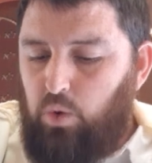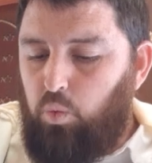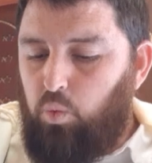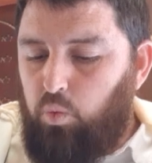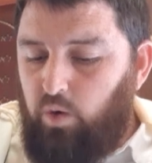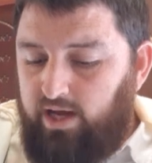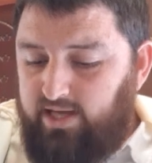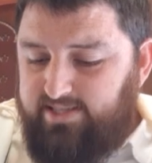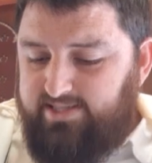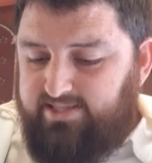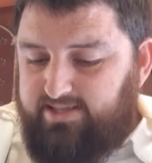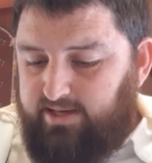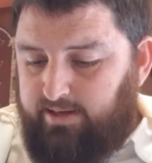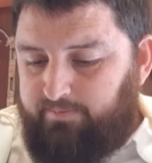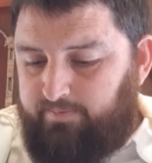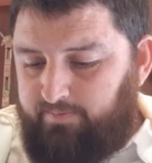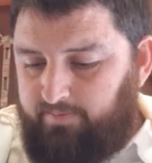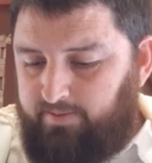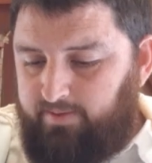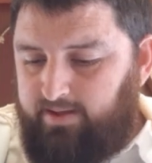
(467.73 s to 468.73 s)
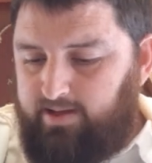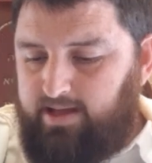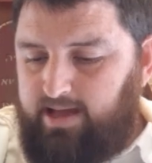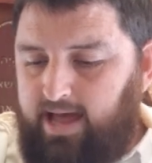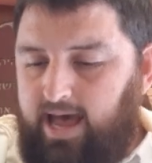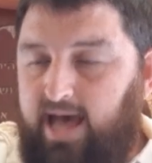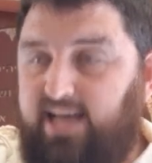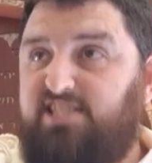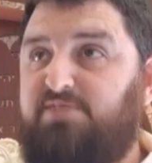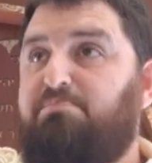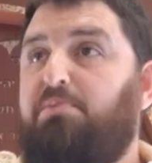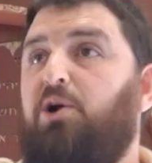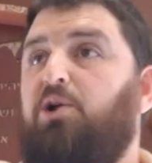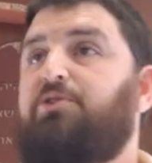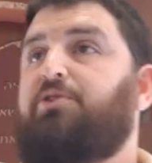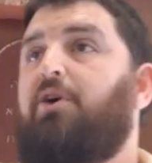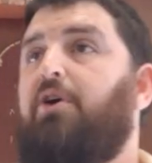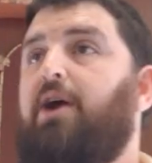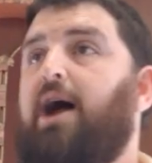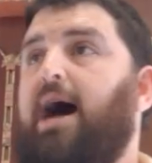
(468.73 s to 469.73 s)
Wisdom has
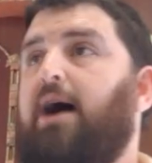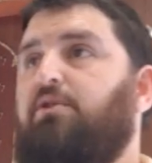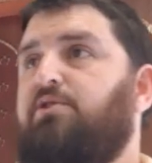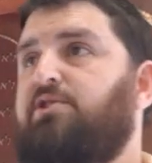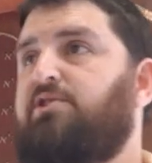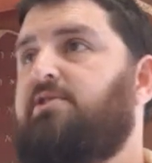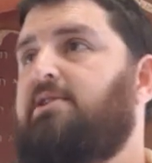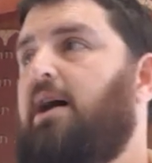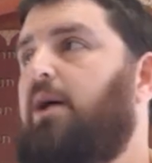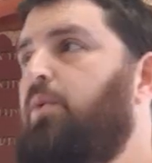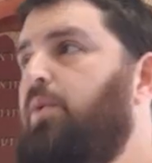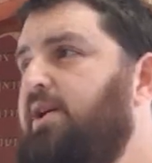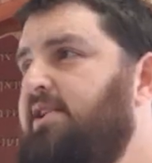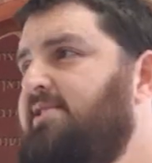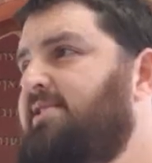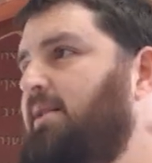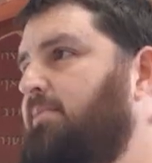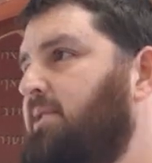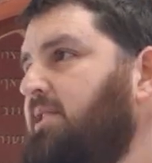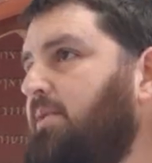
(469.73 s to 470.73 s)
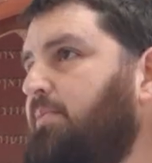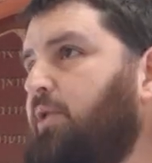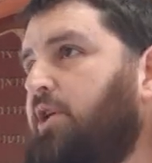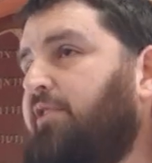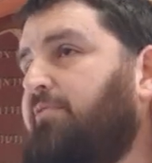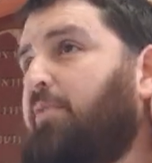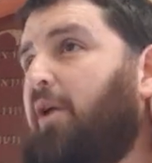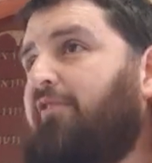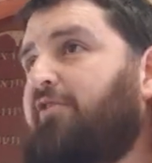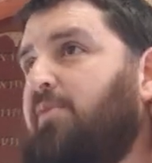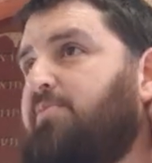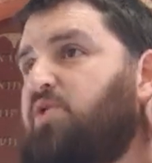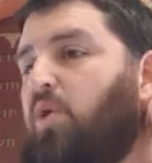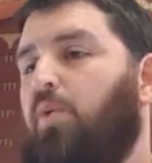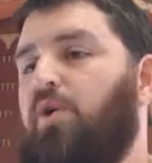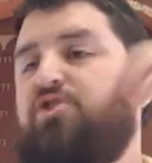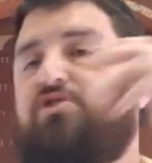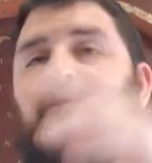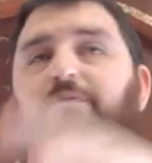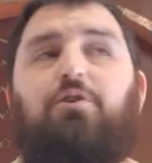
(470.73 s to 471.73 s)
built her house. Now, wisdom in the book of Proverbs
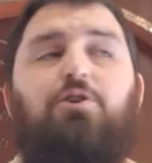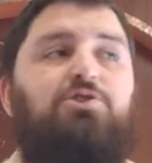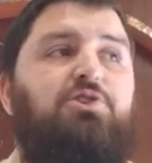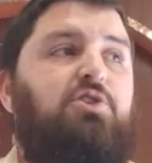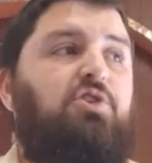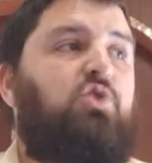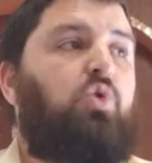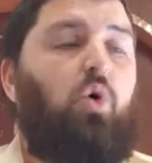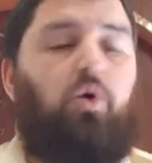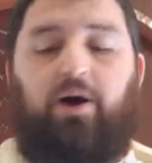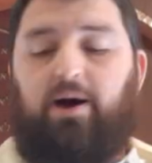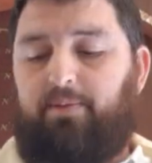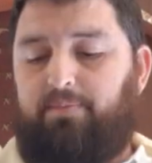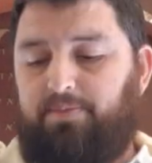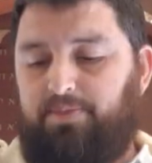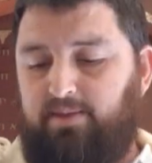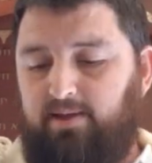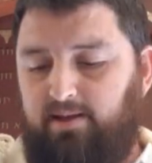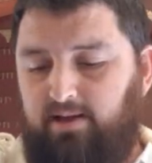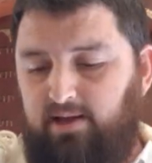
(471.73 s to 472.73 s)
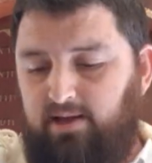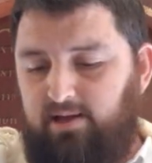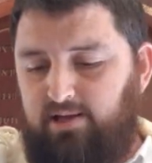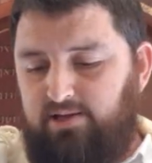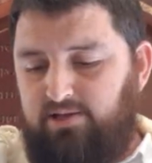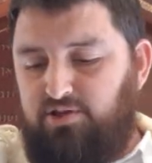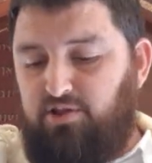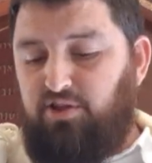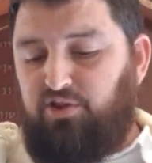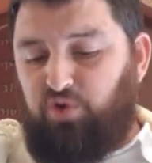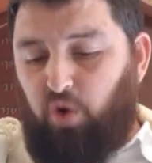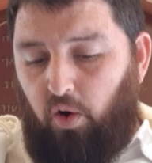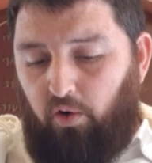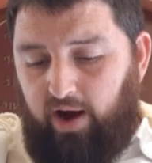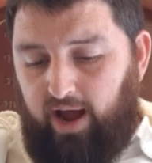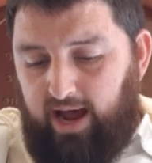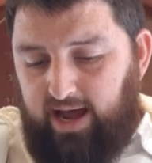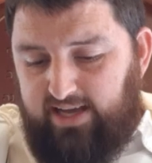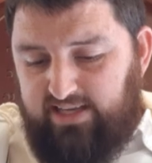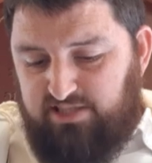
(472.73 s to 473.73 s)
always refers to the Torah. So the
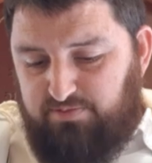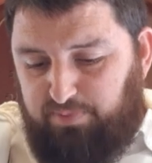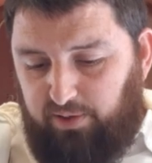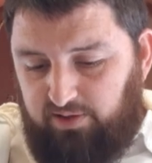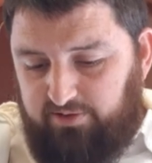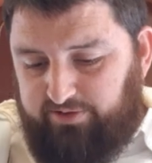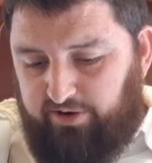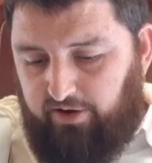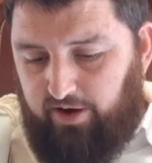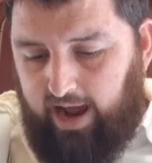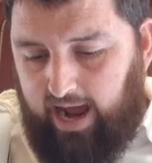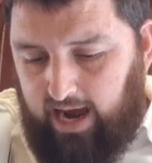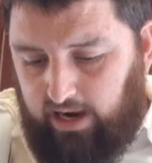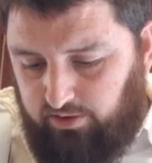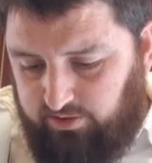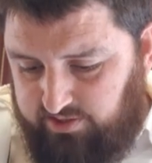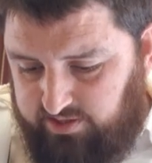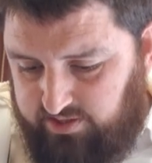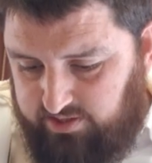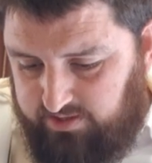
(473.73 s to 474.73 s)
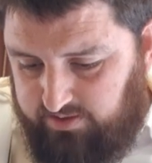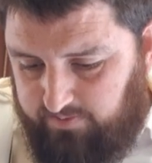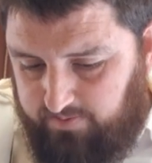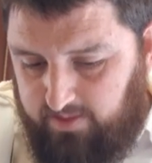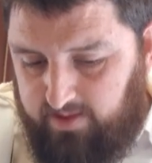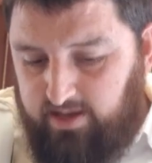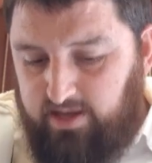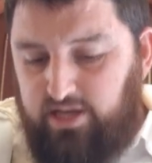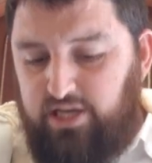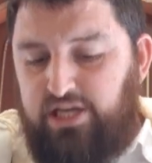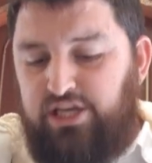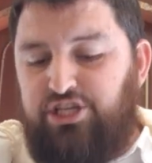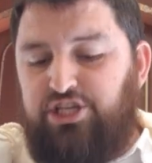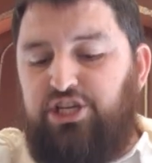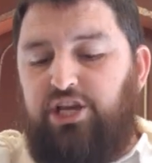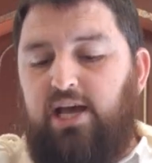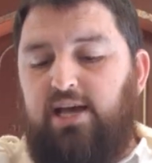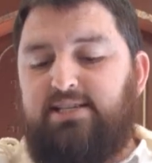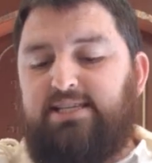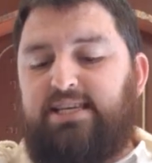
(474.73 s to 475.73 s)
Torah has built her house.
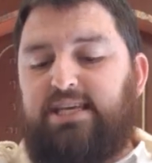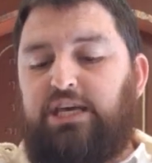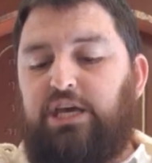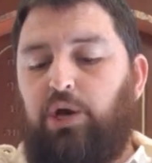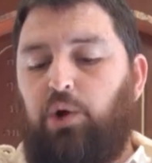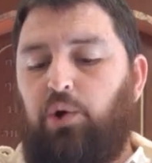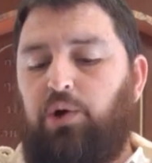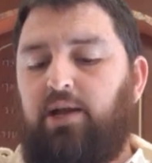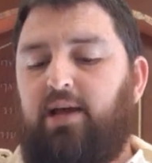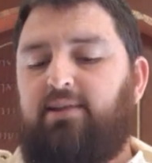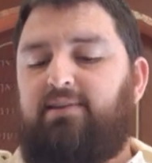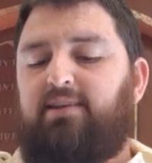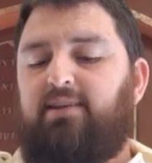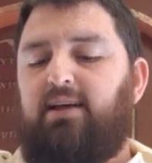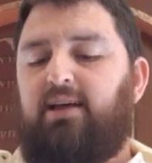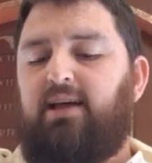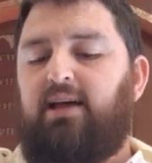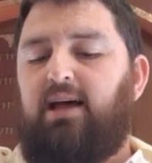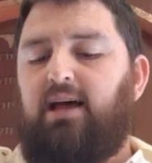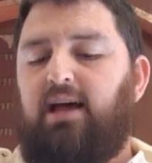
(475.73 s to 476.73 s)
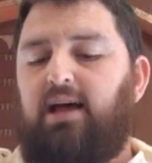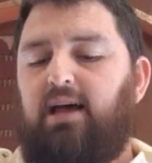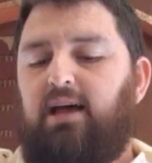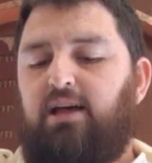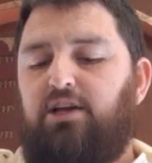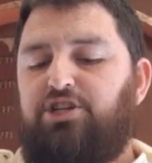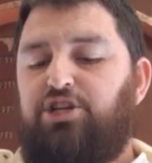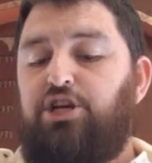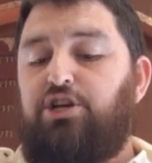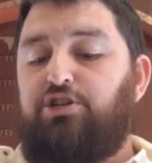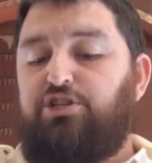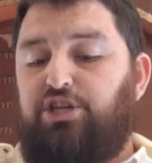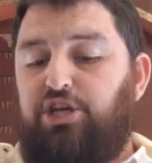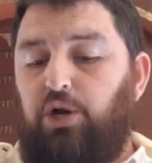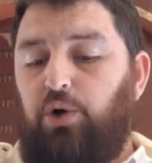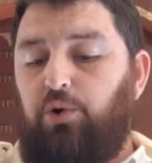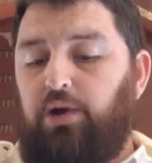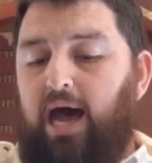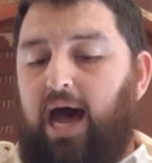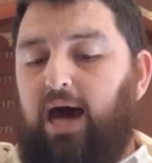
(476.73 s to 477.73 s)
She has hewn it, she is
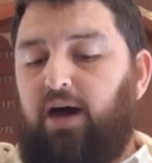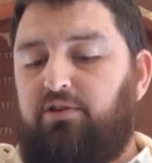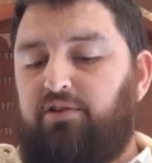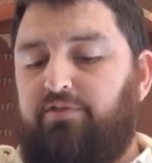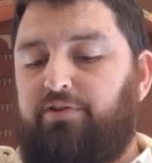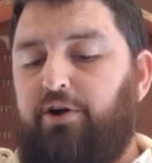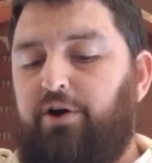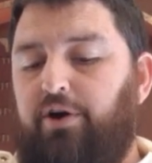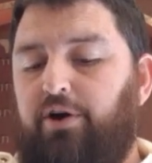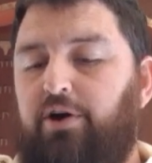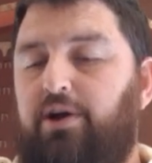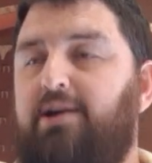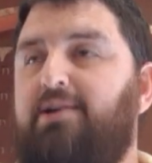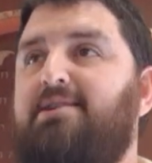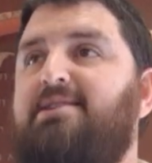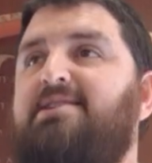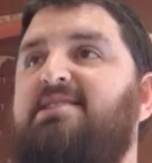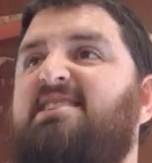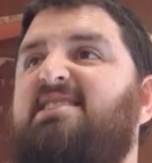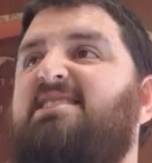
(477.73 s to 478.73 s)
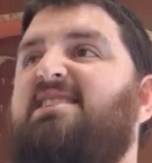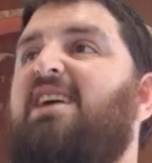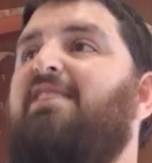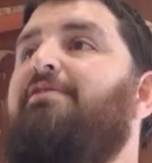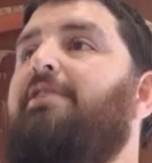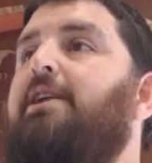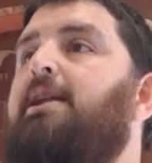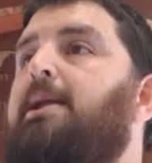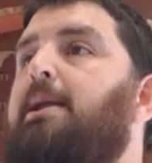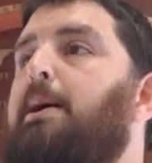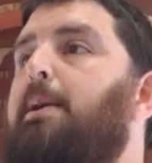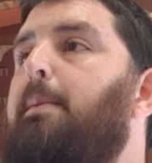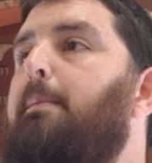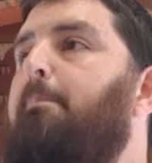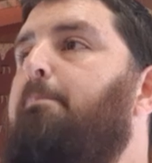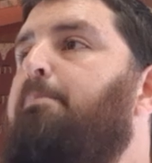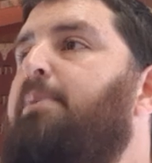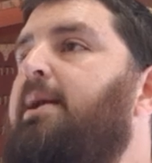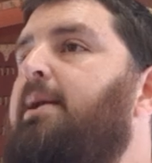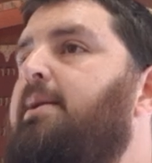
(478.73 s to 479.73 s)
hewn out of her seven
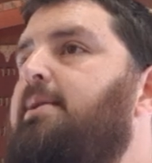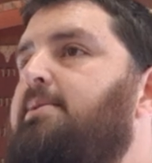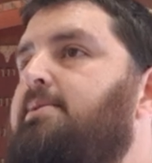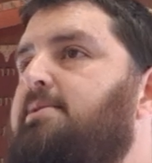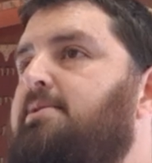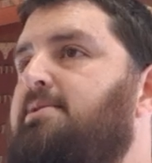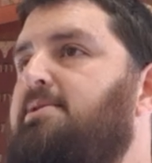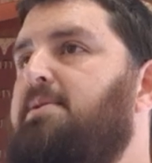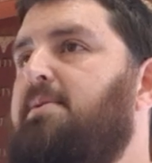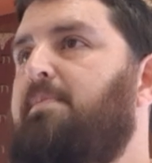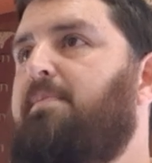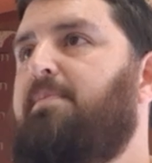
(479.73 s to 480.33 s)
pillars.